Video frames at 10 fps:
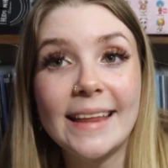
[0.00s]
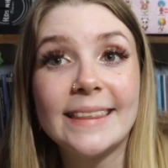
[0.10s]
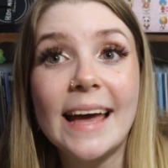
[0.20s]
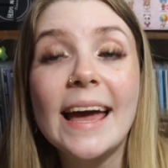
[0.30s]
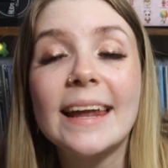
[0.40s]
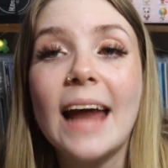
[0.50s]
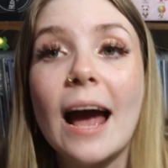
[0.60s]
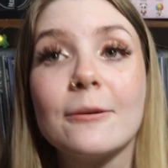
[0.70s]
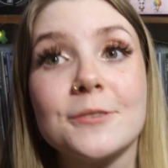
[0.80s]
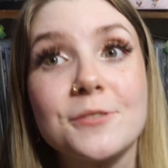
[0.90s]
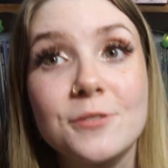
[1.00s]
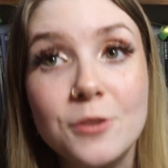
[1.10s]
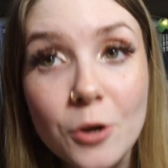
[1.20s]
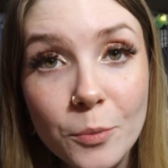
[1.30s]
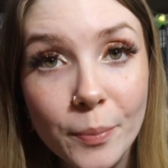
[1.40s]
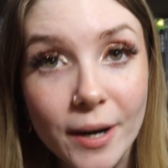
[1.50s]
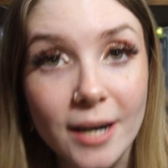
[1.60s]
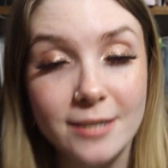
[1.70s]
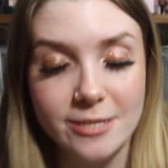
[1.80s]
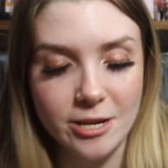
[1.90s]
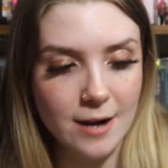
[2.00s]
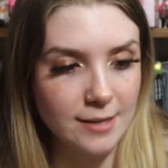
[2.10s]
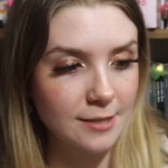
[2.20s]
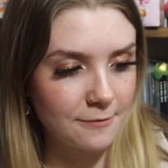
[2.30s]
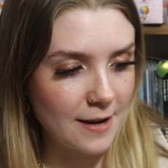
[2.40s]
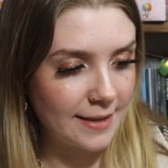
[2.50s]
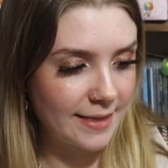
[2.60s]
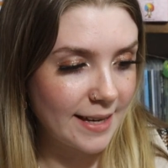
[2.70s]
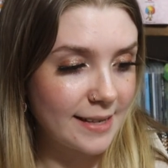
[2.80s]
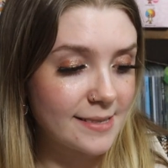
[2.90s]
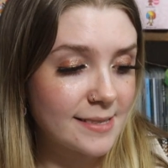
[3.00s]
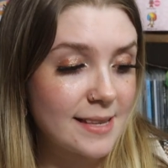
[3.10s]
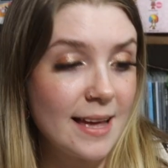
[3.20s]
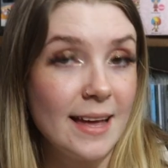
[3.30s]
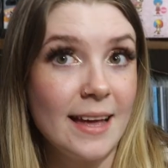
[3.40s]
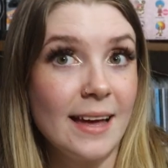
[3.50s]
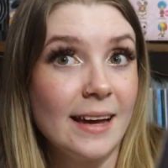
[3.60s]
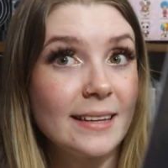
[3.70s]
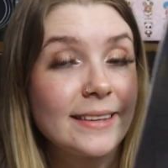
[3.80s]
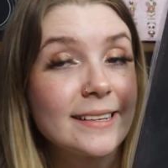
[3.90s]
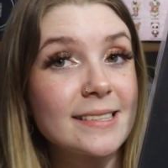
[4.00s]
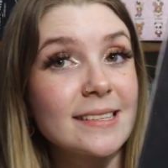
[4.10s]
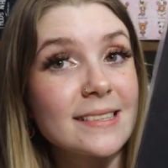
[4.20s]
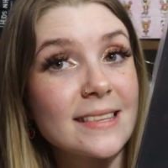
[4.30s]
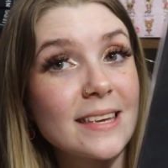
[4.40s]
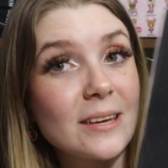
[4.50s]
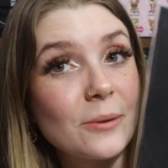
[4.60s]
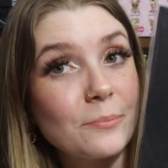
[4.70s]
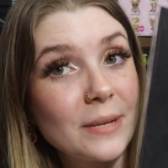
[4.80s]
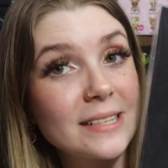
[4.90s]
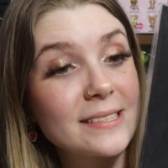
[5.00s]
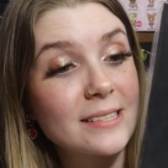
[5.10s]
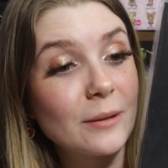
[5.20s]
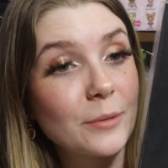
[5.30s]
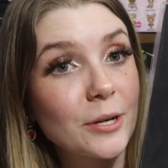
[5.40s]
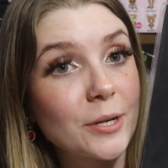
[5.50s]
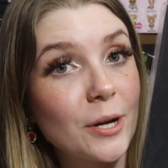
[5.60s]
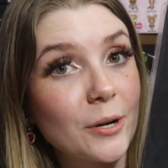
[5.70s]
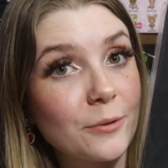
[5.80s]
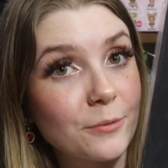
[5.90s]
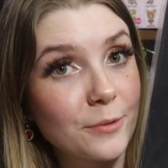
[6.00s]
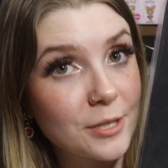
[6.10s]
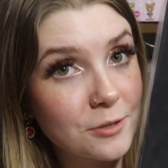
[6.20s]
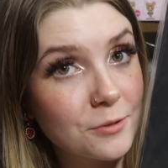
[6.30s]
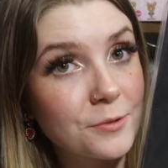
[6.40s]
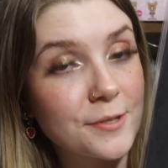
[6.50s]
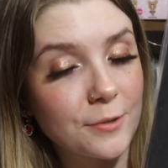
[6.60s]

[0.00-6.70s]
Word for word: And then I was super shocked to find this. This is the Midsummer original